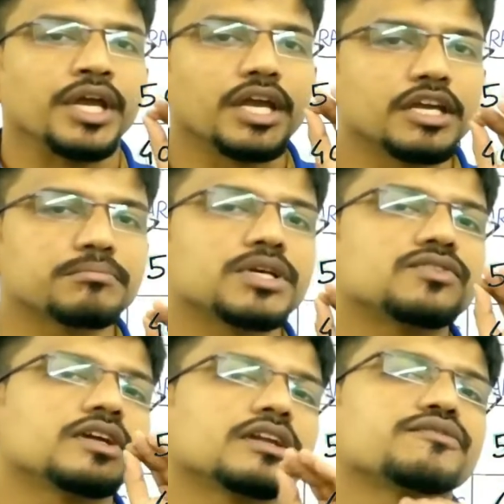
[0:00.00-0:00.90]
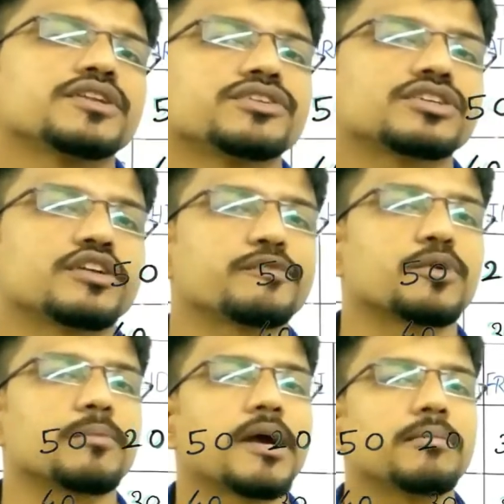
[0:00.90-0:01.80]
In basic definition of
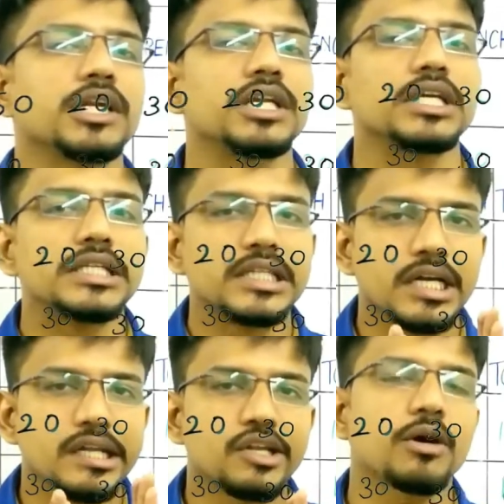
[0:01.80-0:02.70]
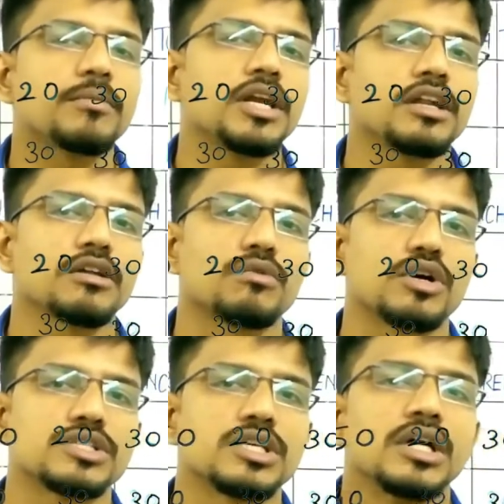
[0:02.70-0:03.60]
probability, the denominator
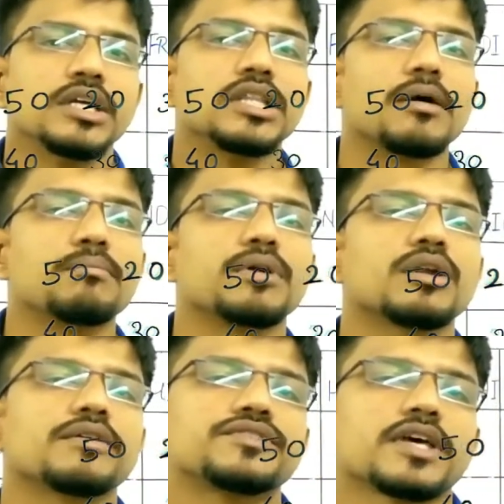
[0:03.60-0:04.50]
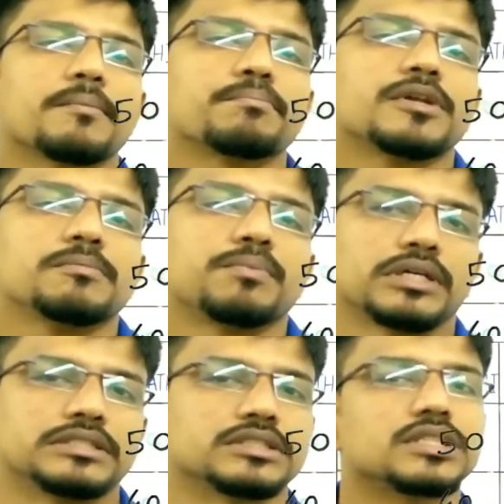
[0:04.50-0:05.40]
was number of sample points.